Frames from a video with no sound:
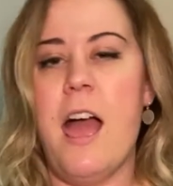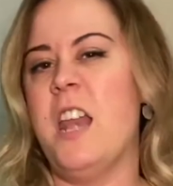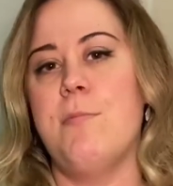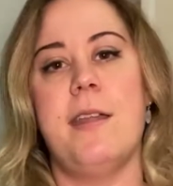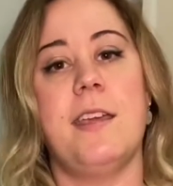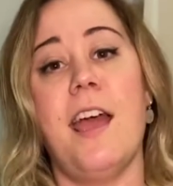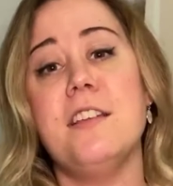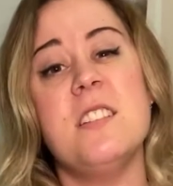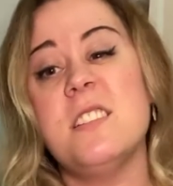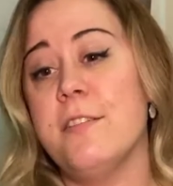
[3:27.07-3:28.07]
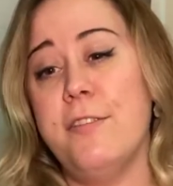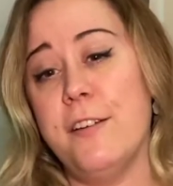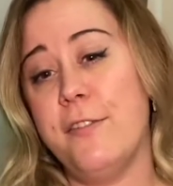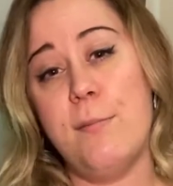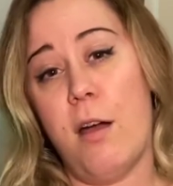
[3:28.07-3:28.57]
any medications that
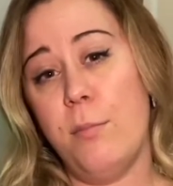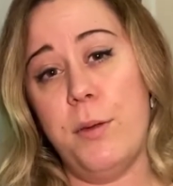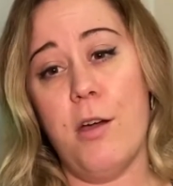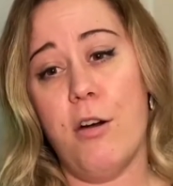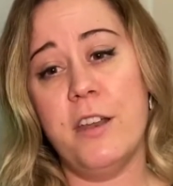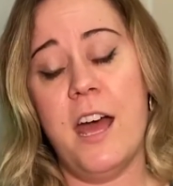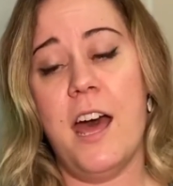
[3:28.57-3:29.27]
Fluffy might be on,